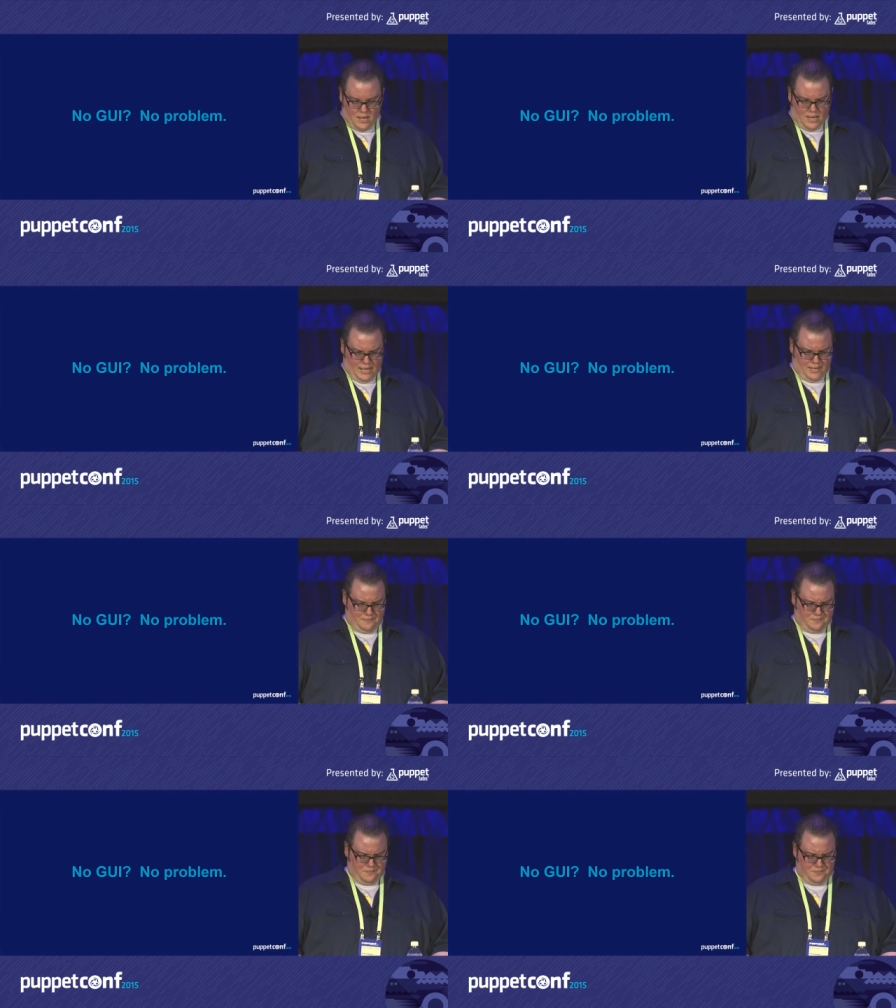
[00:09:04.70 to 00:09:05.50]

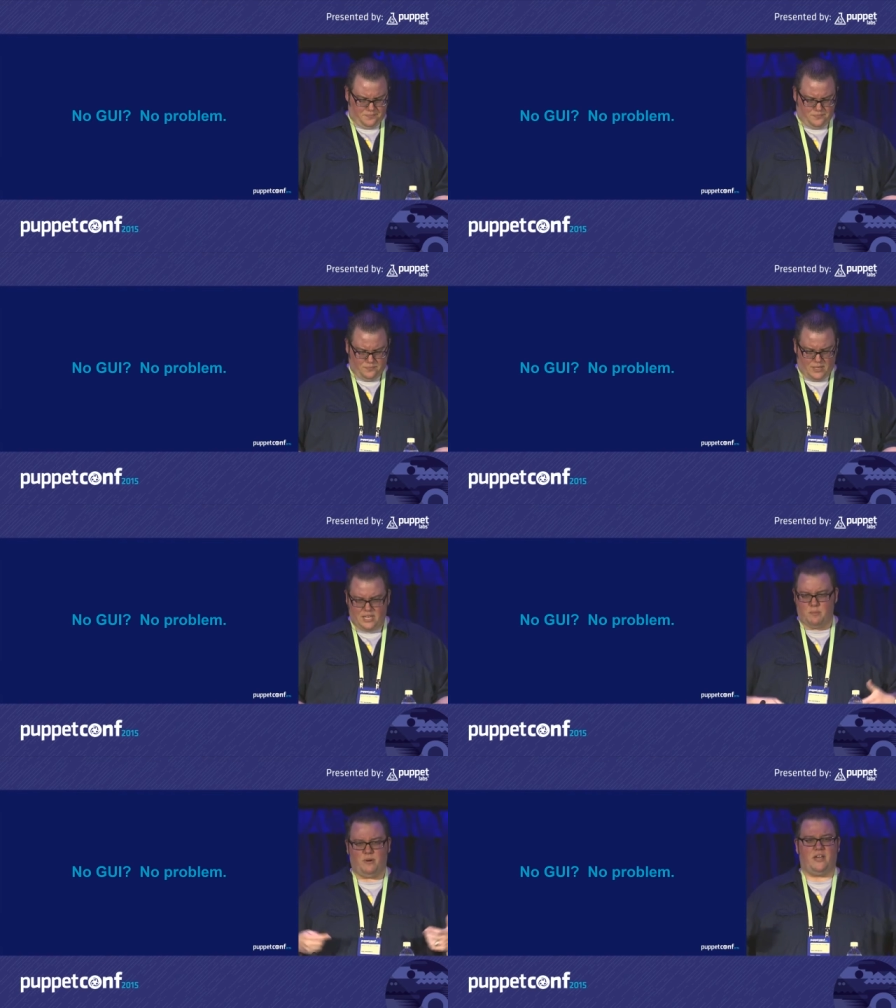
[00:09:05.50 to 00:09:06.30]
Um, I
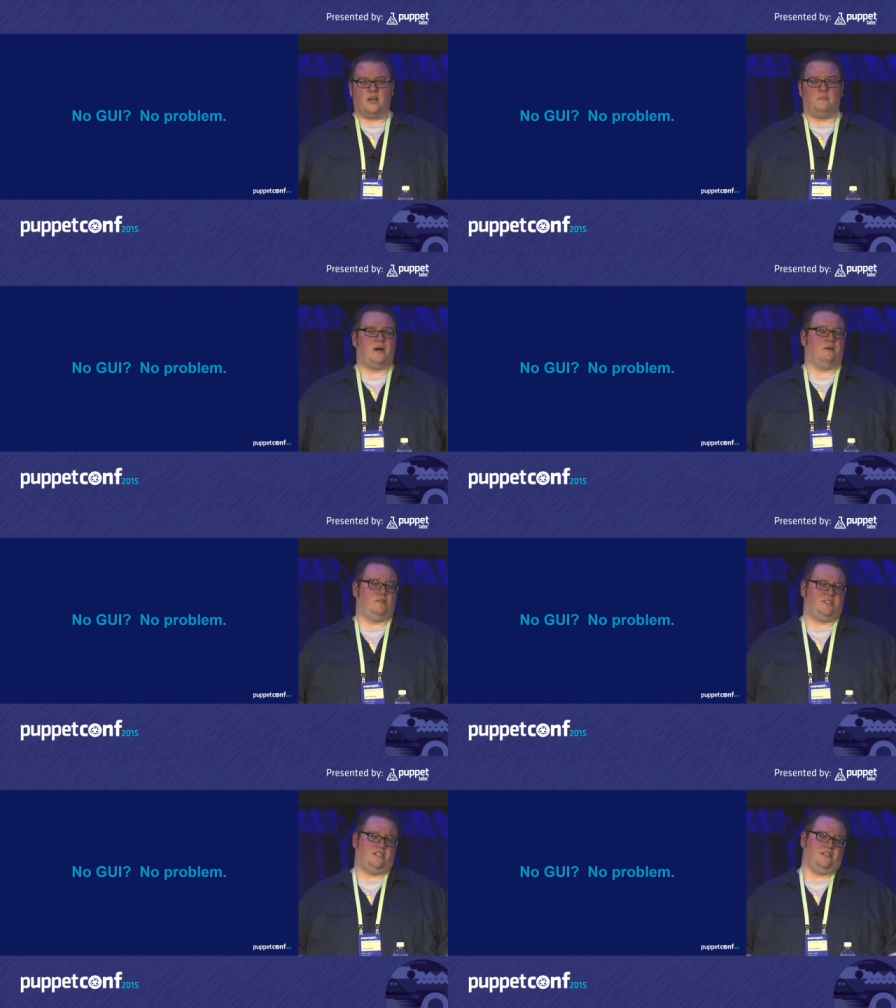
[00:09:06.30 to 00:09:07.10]
keep bringing up
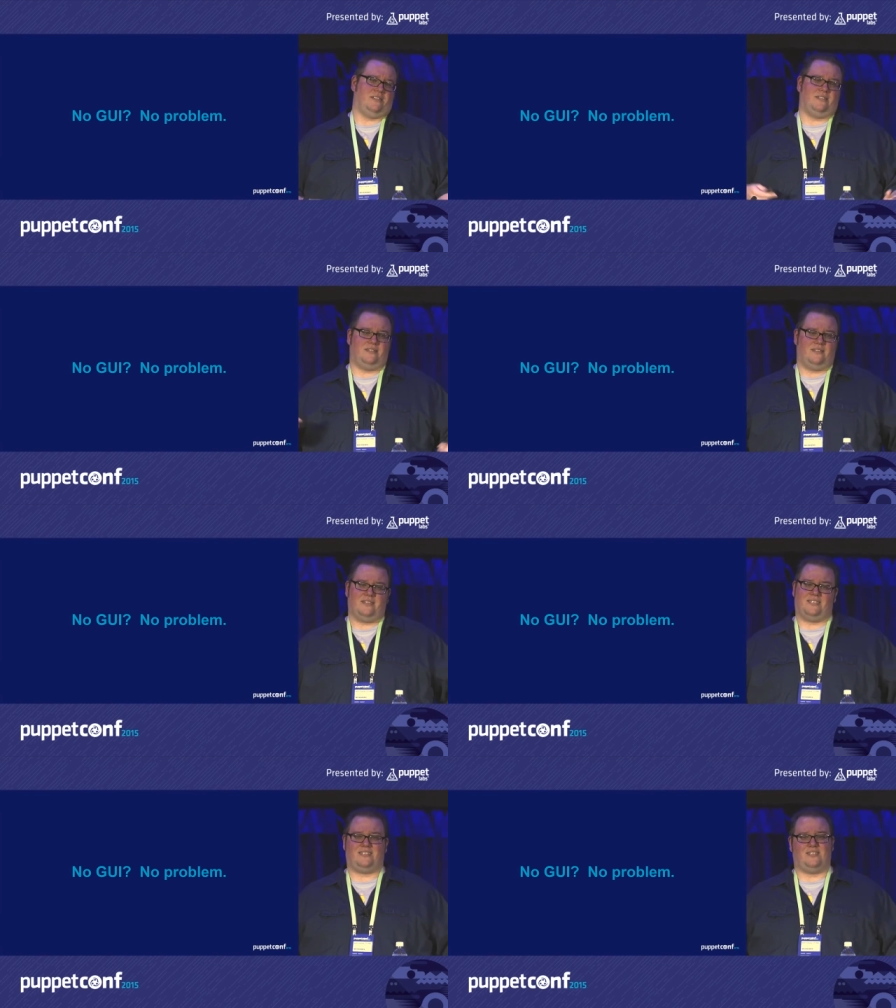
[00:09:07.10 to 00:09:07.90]
PowerShell, and
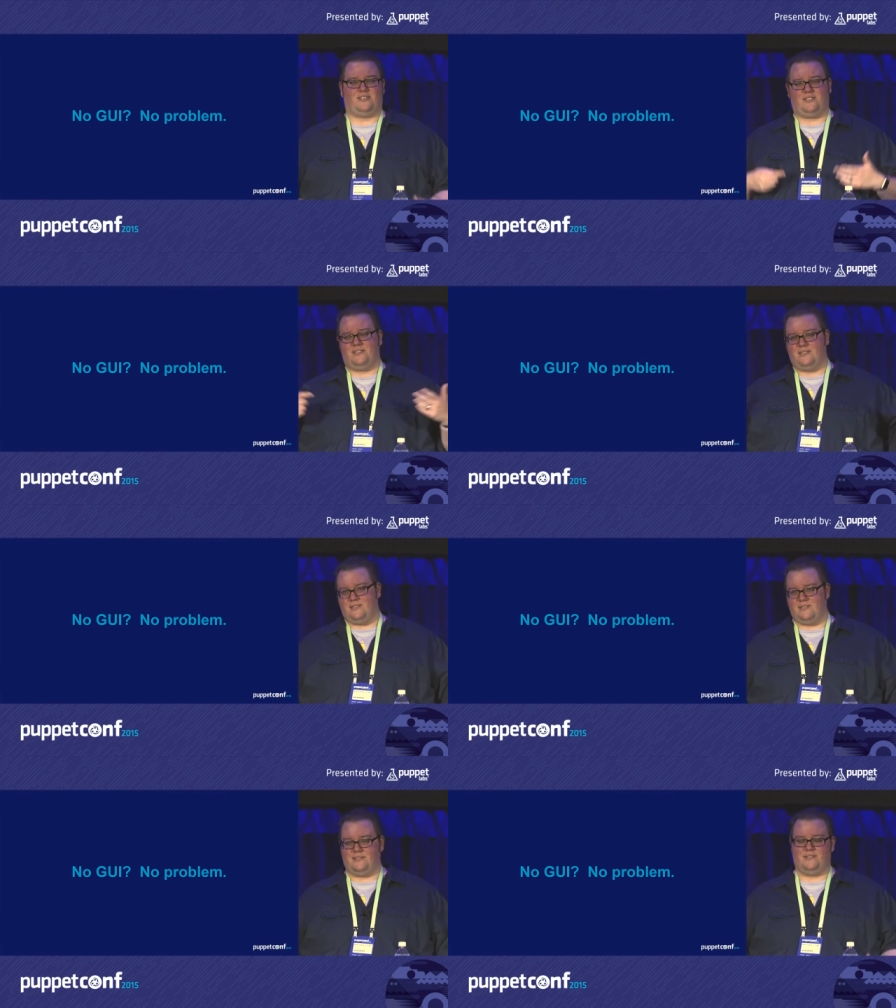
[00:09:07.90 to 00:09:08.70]
it's just,
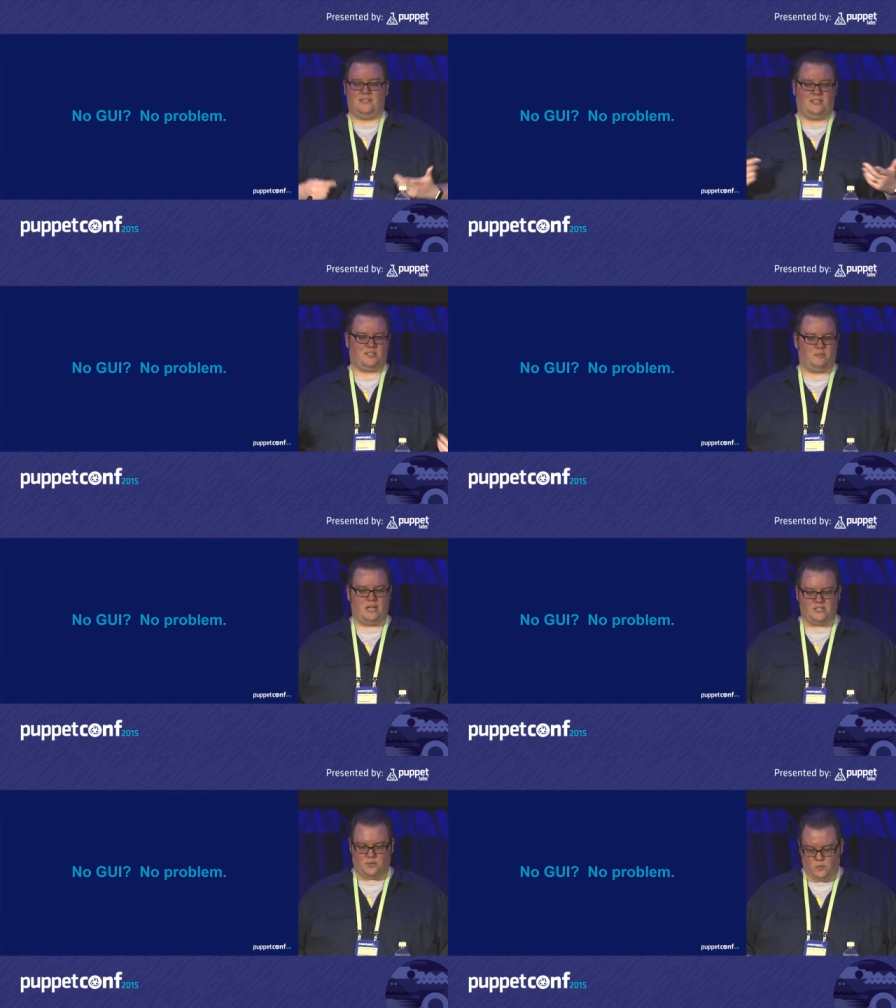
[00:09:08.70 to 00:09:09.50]
it's the
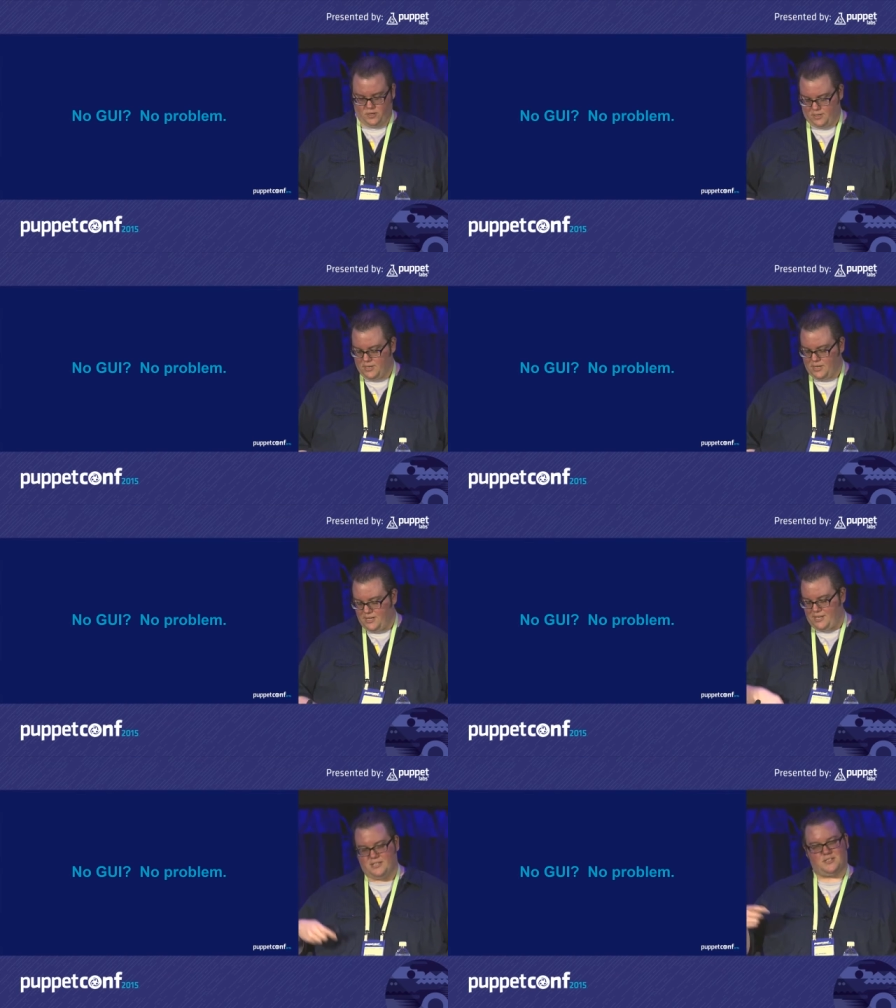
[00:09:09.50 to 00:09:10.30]
magic word.
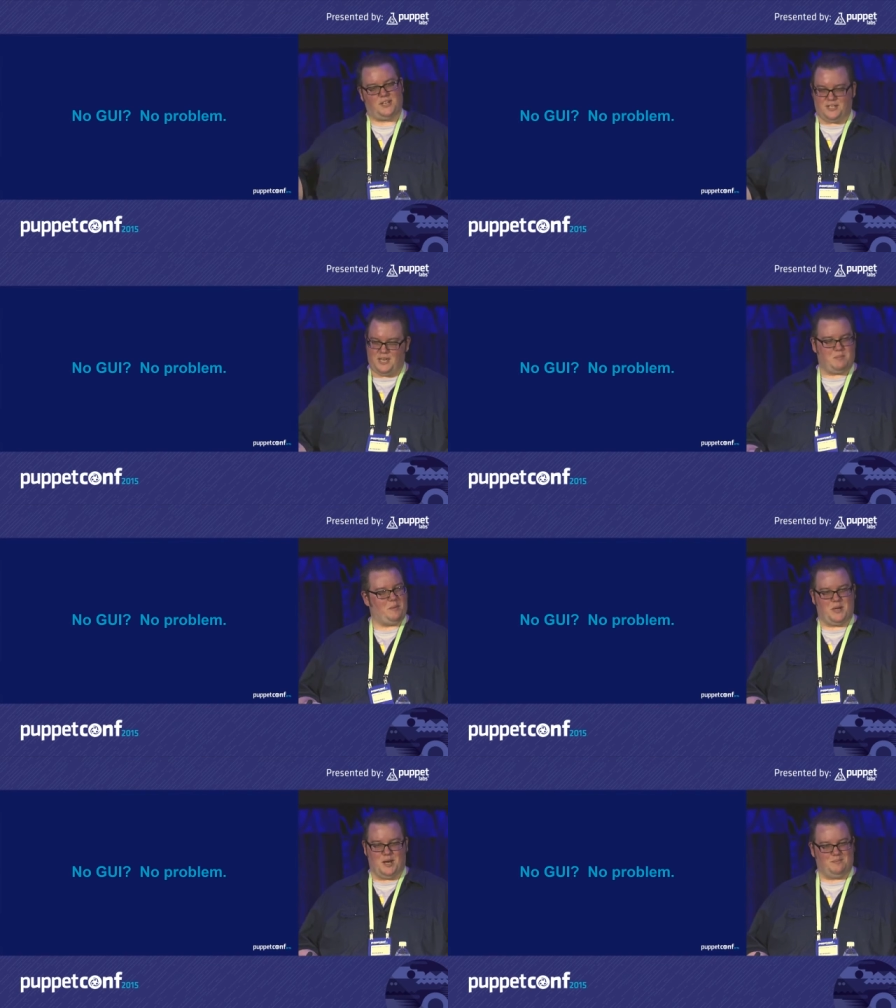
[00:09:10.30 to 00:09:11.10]
It's going to keep
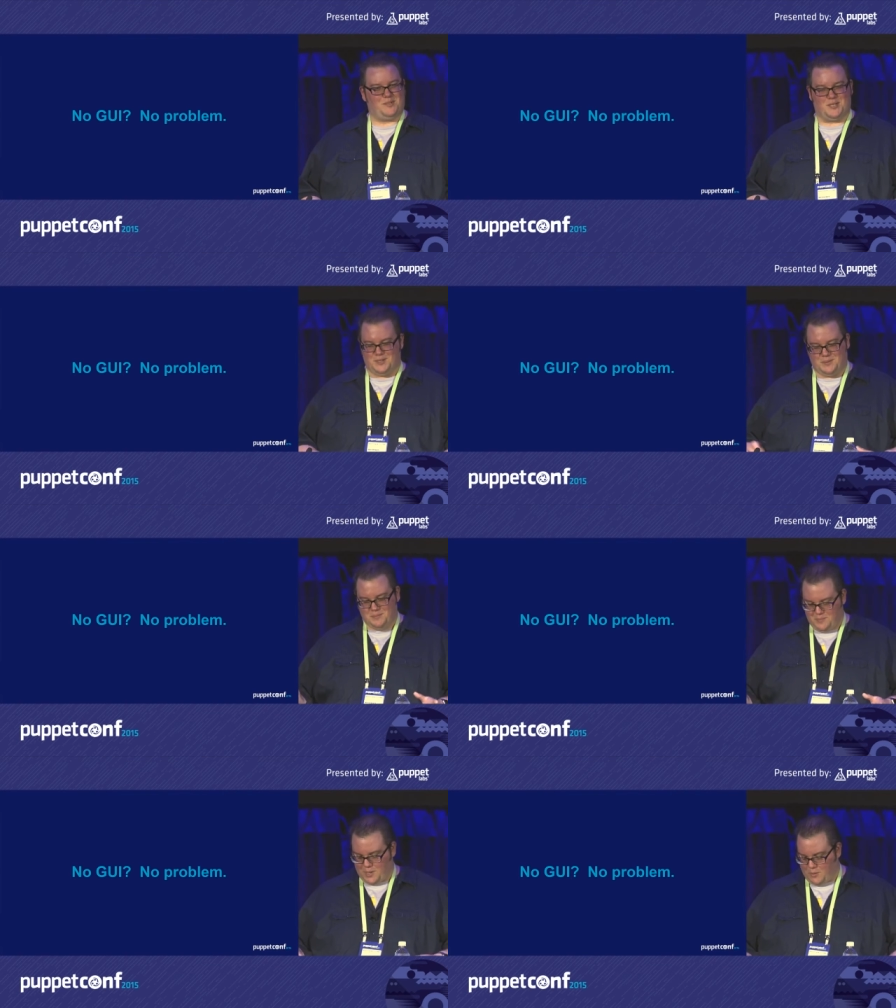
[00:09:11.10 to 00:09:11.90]
coming up, so
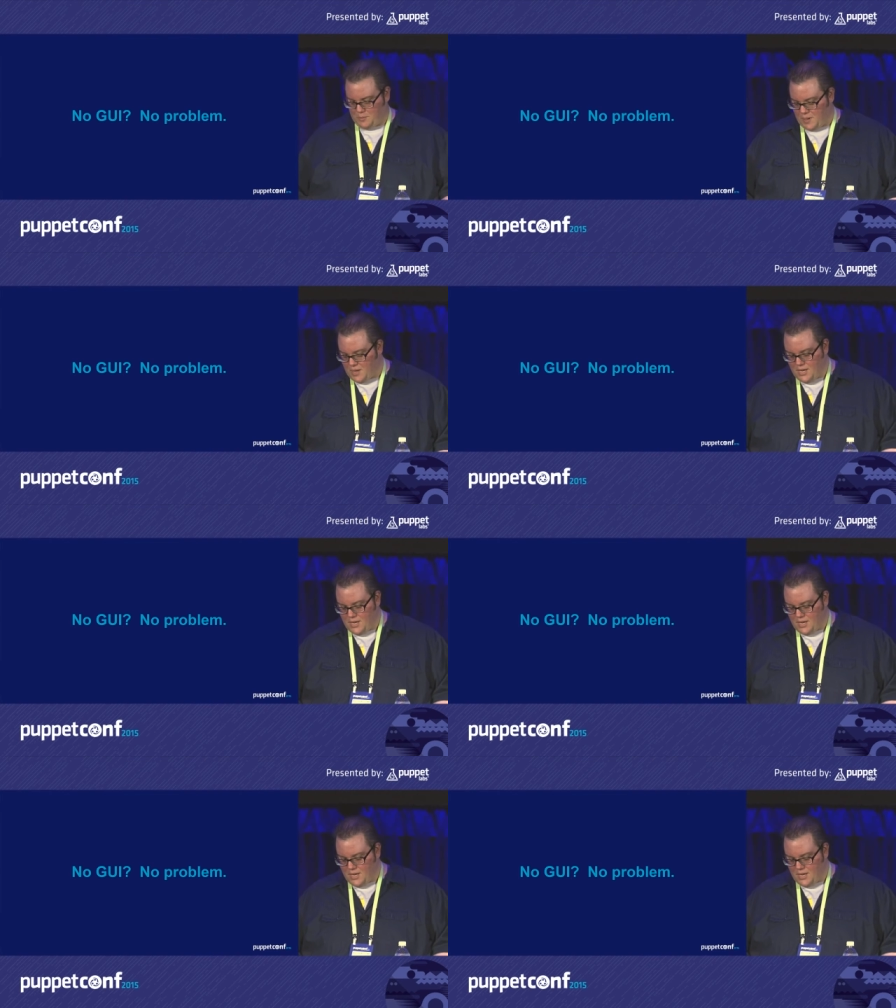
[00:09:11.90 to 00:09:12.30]
bear with me.